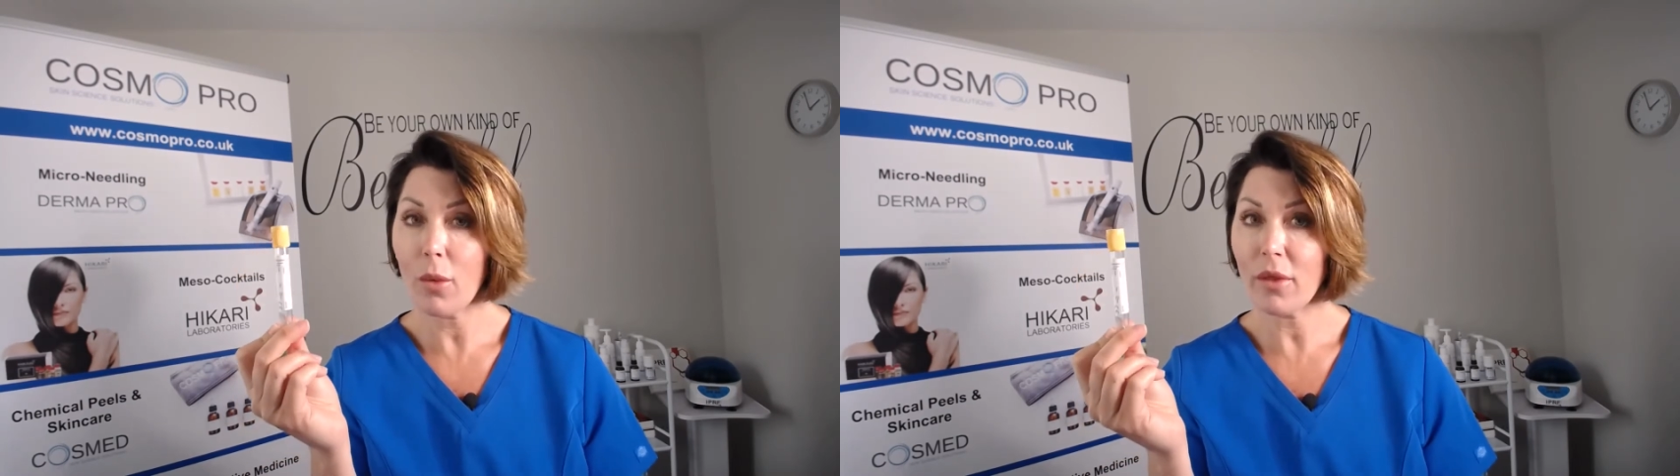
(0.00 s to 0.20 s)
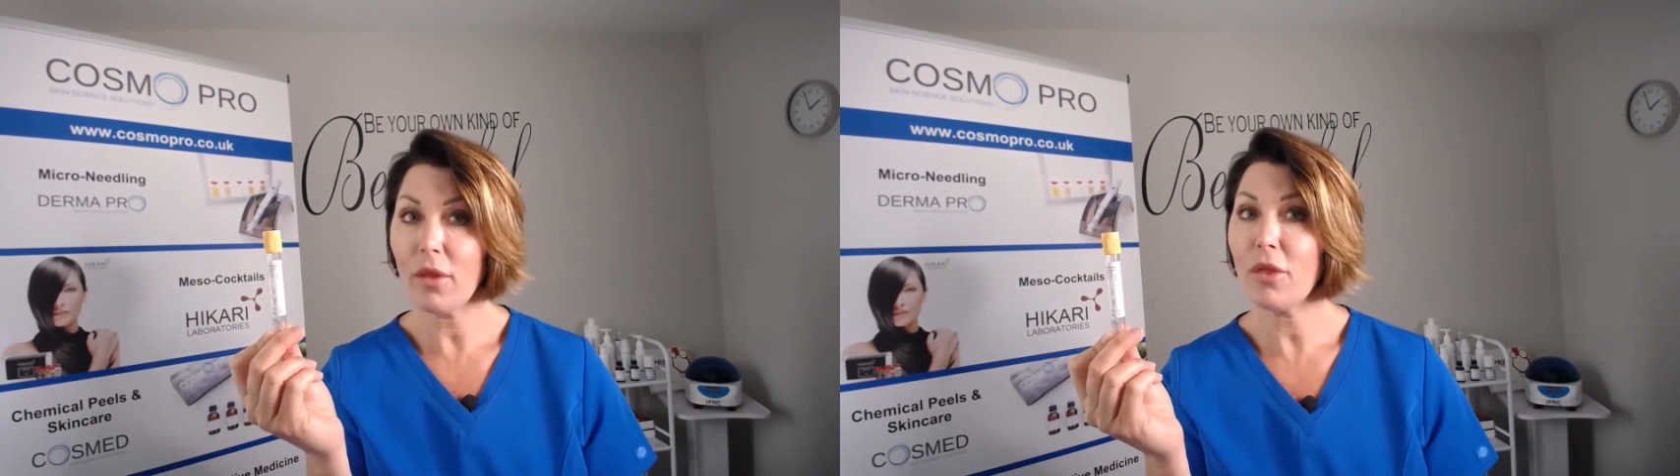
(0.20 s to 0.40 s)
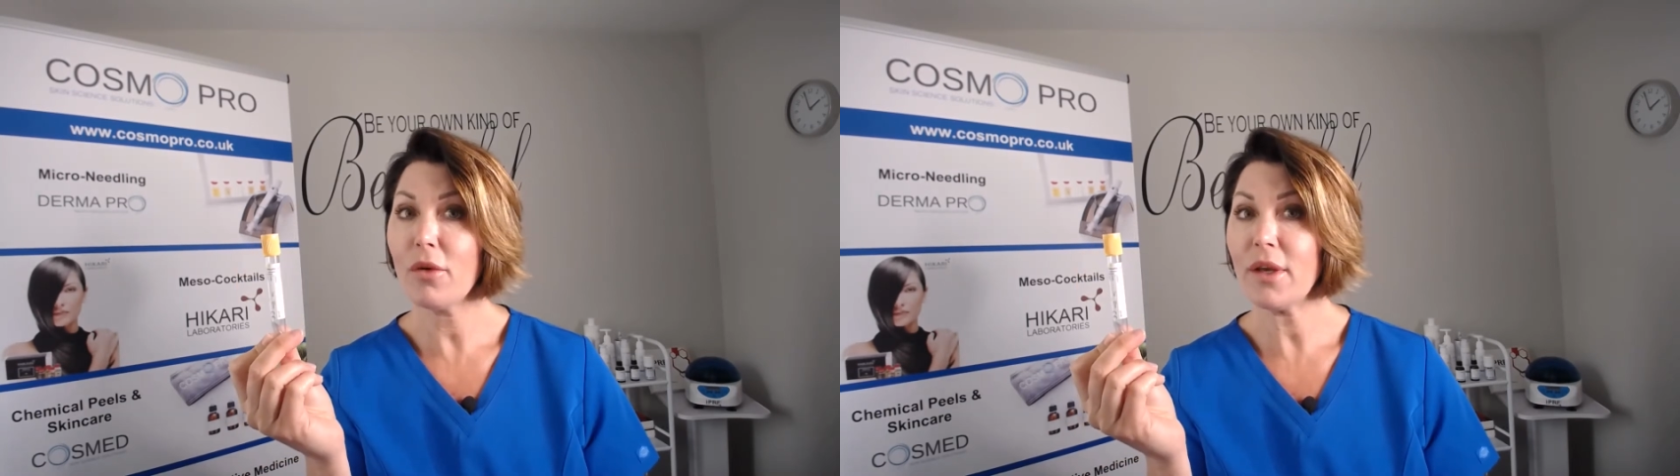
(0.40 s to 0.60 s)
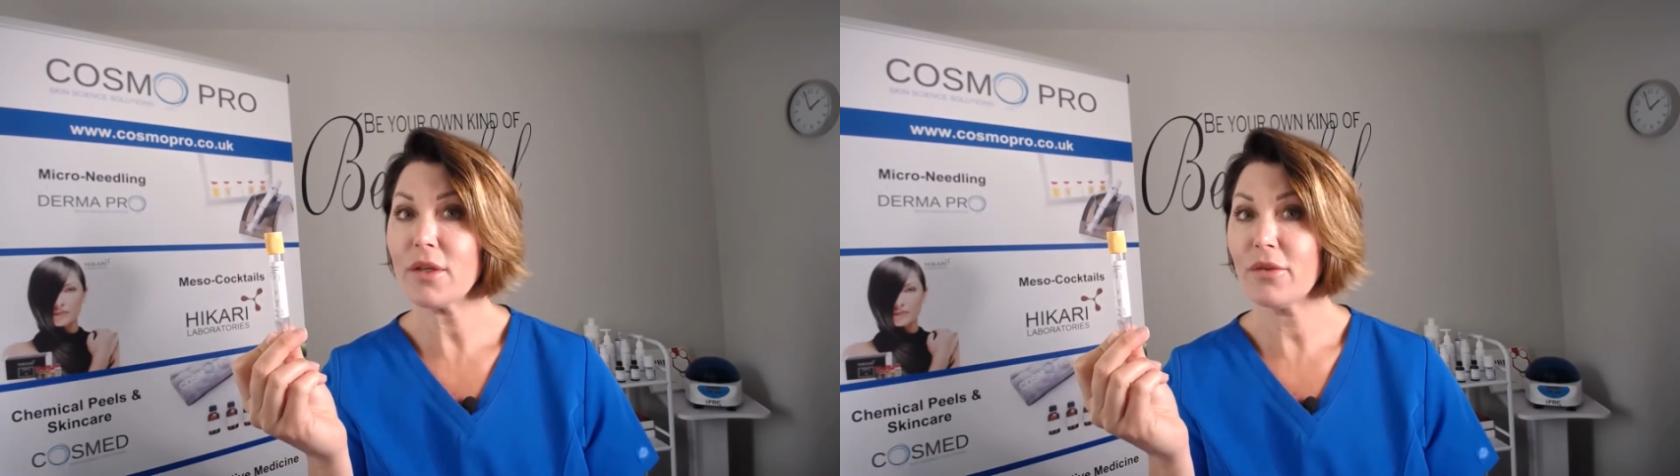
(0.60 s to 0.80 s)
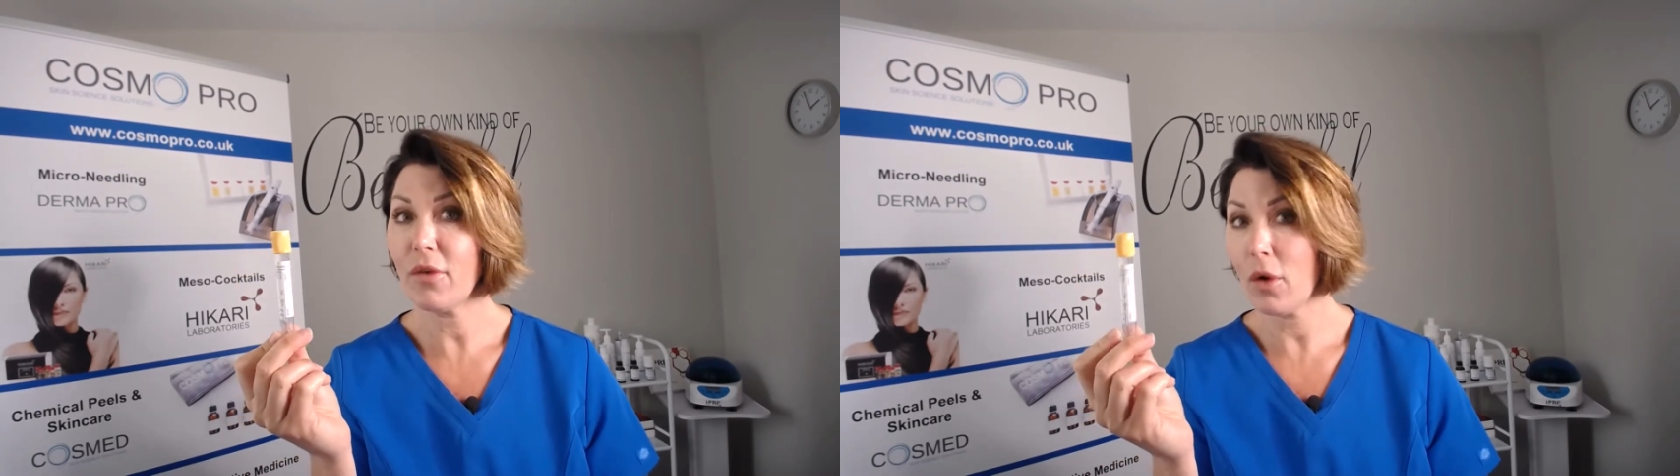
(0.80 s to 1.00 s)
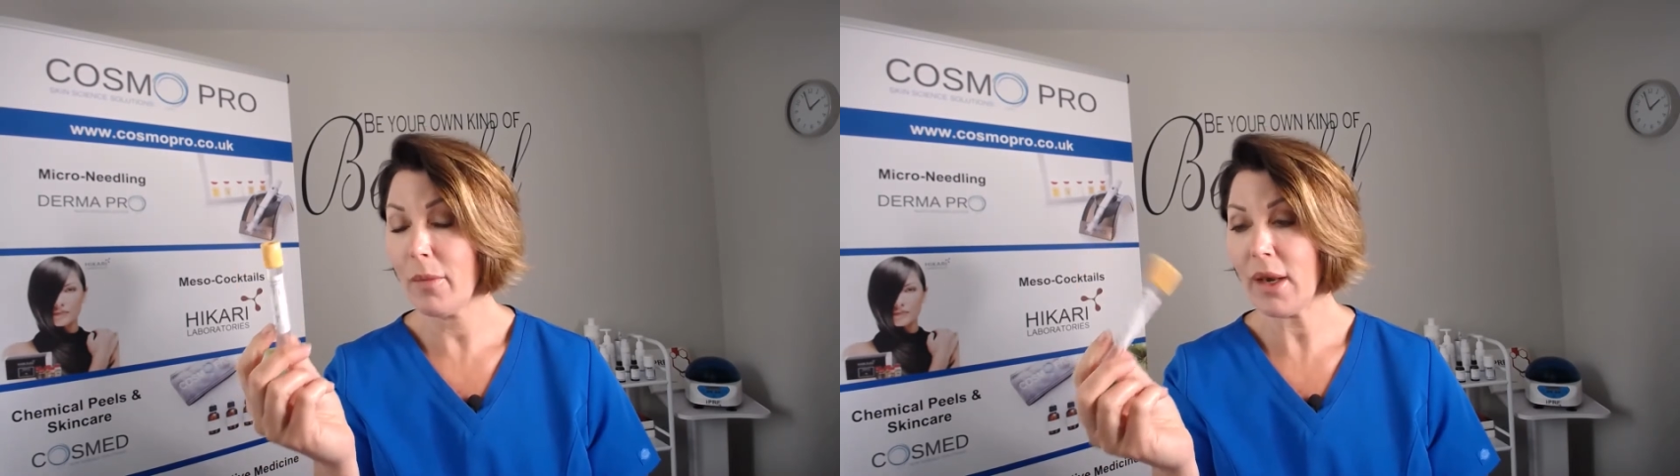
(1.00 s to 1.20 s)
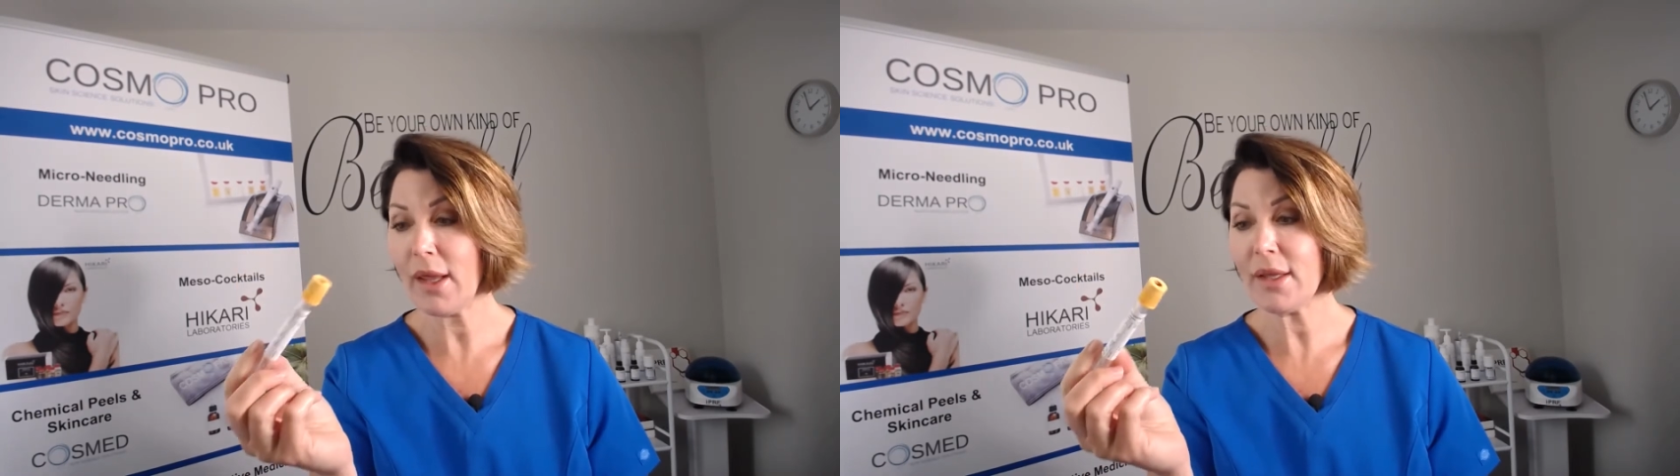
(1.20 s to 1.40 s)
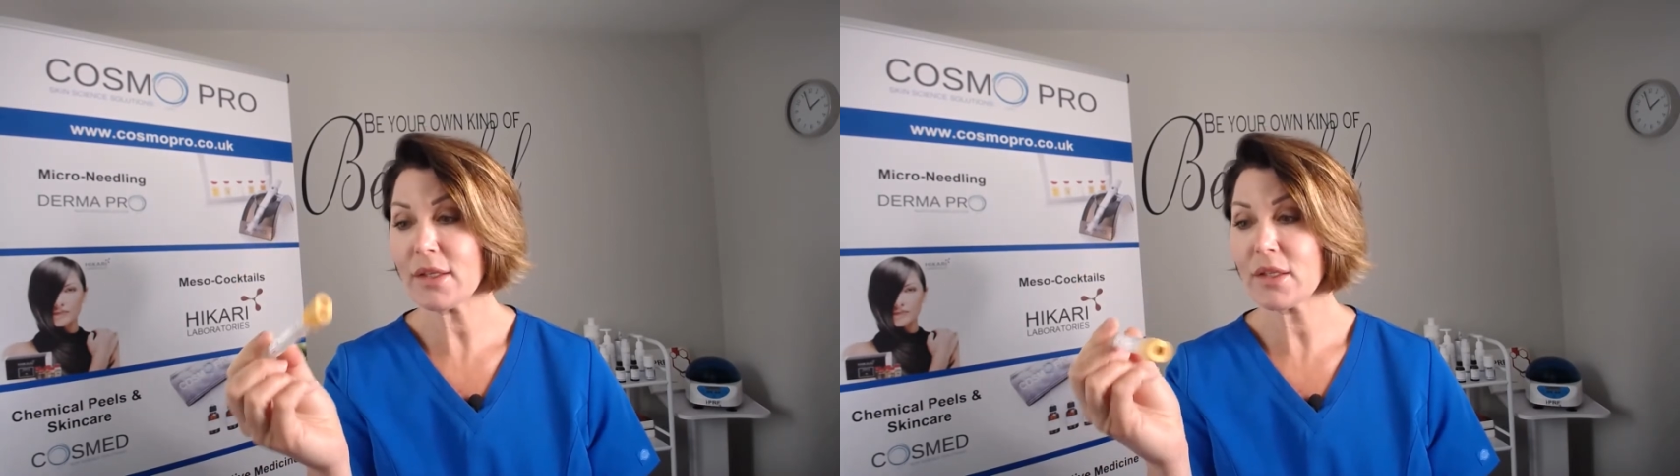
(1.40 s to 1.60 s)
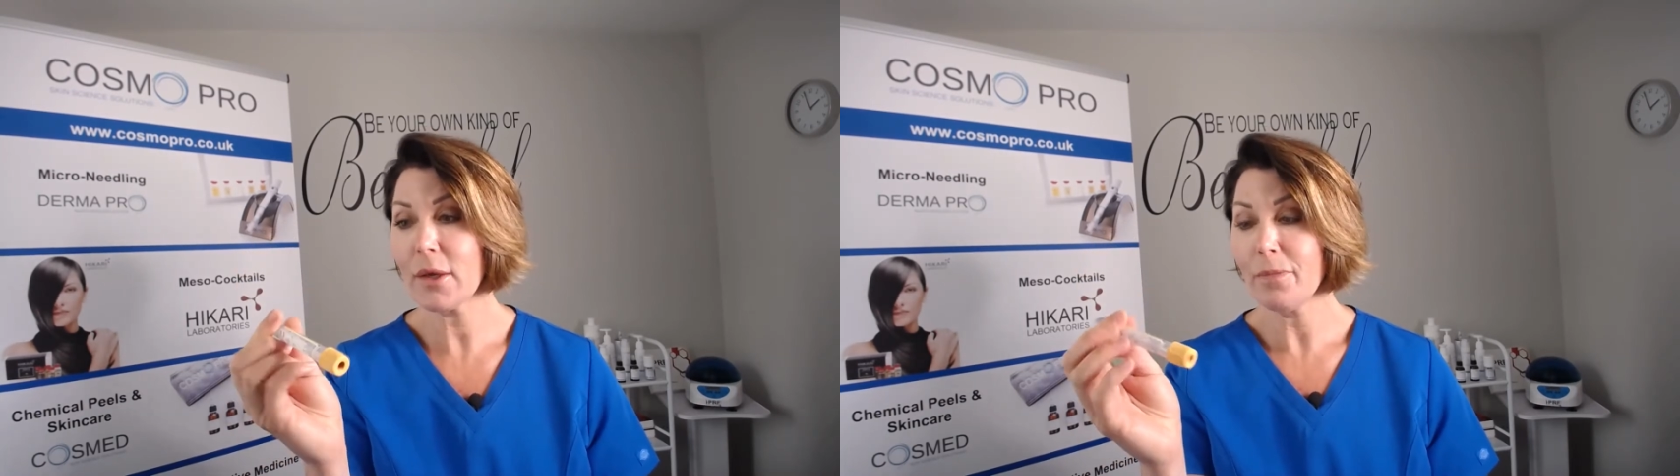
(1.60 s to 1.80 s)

within three to four minutes.